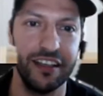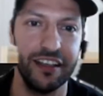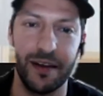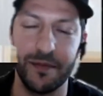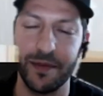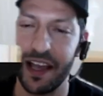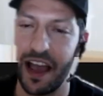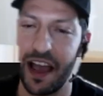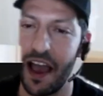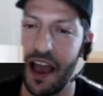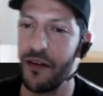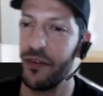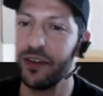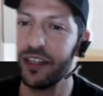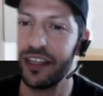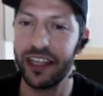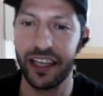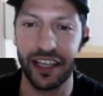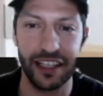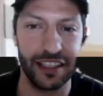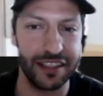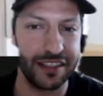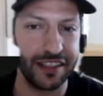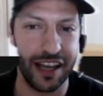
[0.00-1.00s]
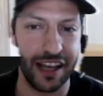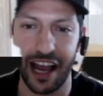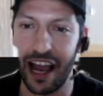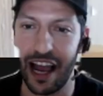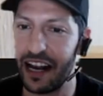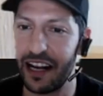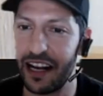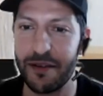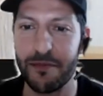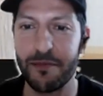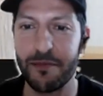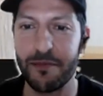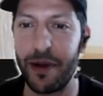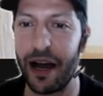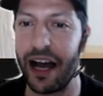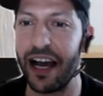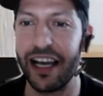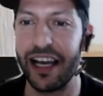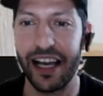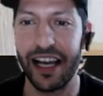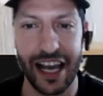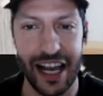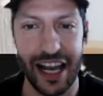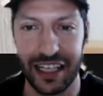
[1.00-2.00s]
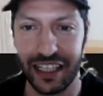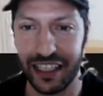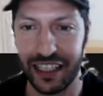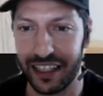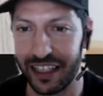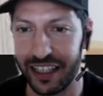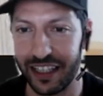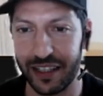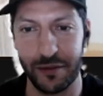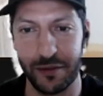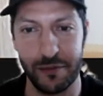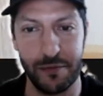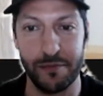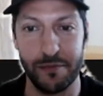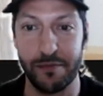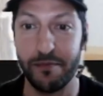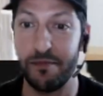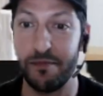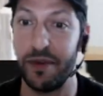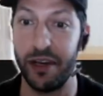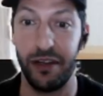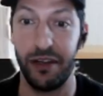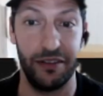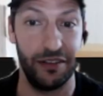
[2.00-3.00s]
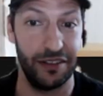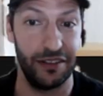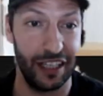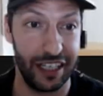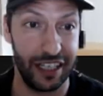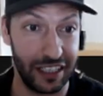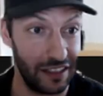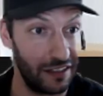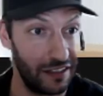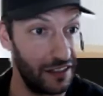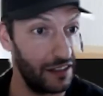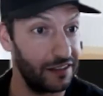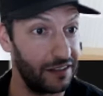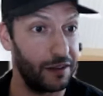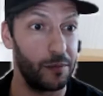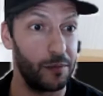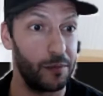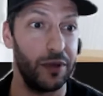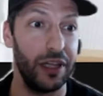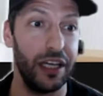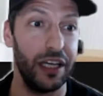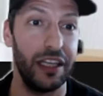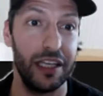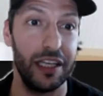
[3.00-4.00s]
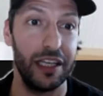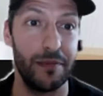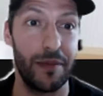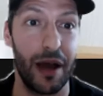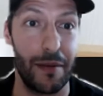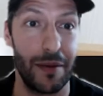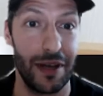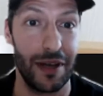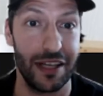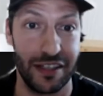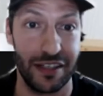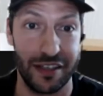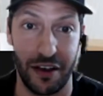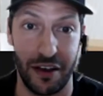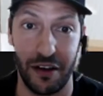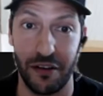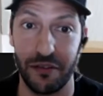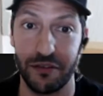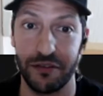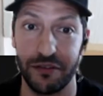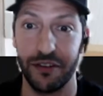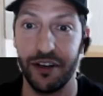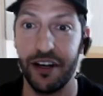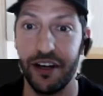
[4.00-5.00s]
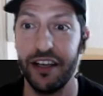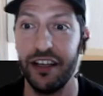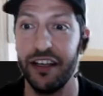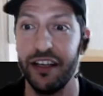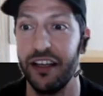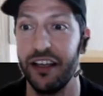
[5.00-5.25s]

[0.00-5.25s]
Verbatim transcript: I mean, everything is, I, I didn't buy anything built, like completely by myself, right?